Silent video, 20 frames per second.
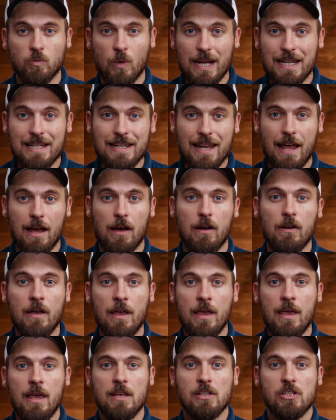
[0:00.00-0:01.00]
right now,
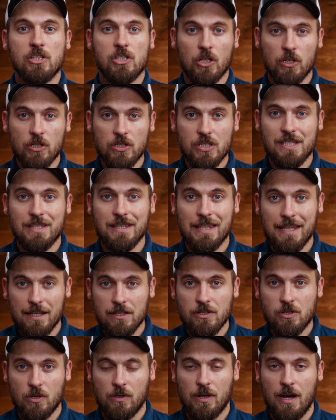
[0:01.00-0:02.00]
search The
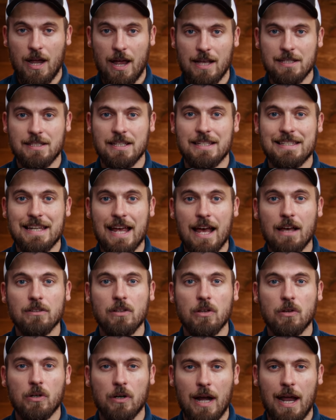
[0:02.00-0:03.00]
Israel Guys and
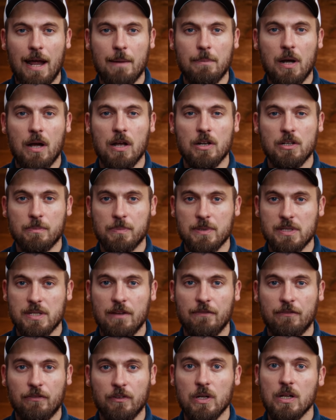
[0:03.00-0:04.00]
download our app
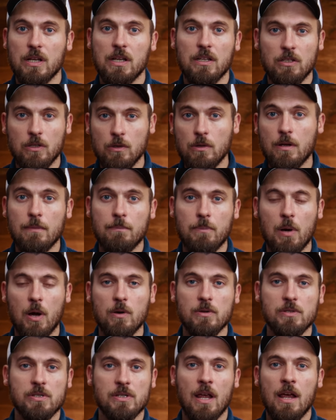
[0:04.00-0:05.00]
100% free. You can
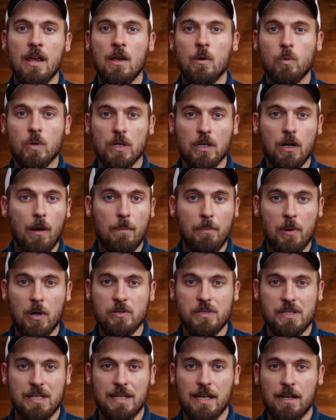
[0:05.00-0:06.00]
post. We're all
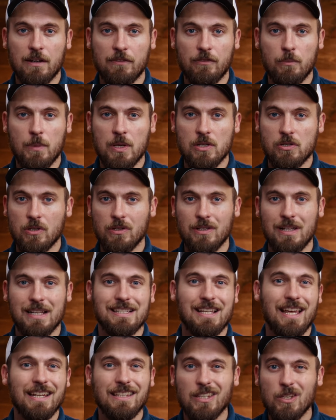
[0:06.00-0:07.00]
posting here from Israel.
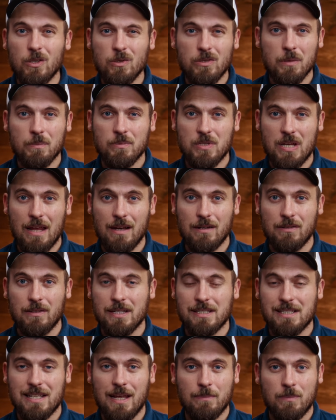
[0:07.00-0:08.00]
It's like the YouTube channel,
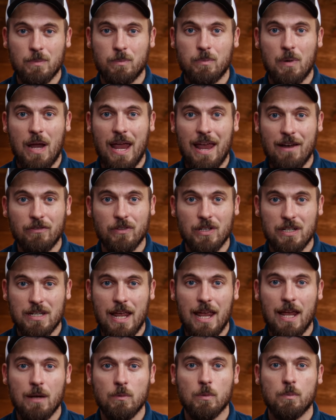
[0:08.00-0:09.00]
except every
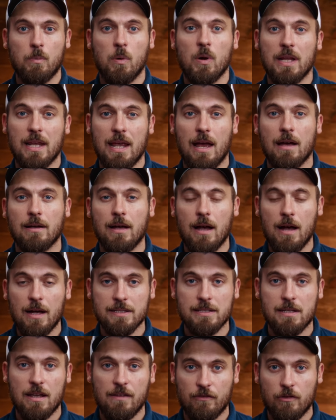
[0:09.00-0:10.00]
day we're putting out
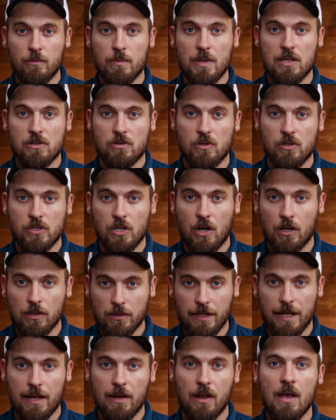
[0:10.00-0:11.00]
content from Israel's
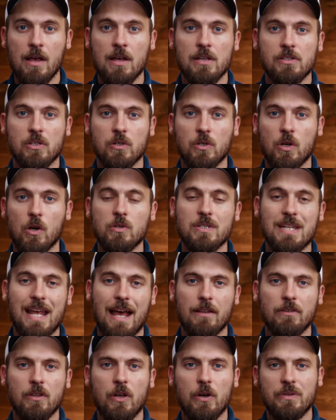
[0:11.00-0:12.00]
heartland. So go
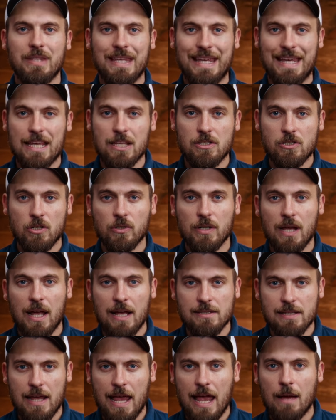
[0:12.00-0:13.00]
download The Israel
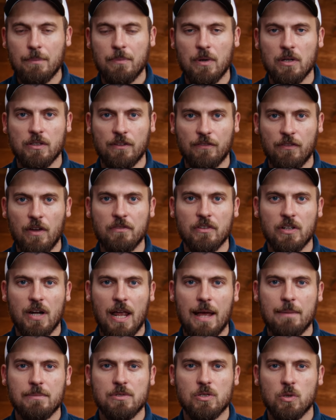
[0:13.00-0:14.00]
Guys app on your favorite
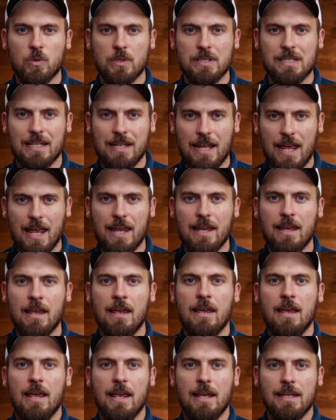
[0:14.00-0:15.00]
app store
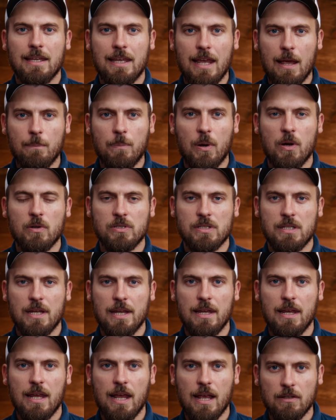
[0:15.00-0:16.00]
today. Get
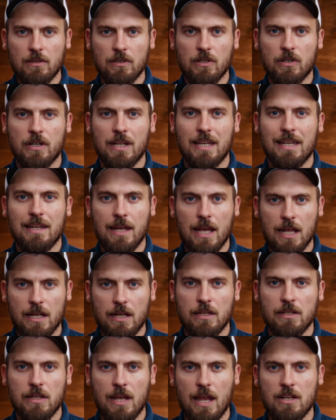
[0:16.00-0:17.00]
posting, get learning,
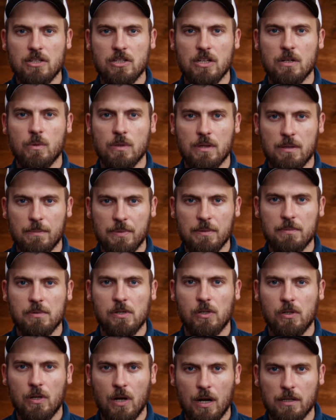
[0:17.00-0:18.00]
get engaging with the
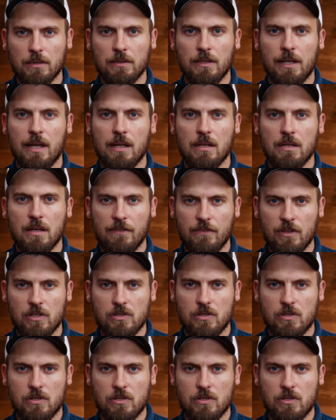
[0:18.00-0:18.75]
biblical heartland of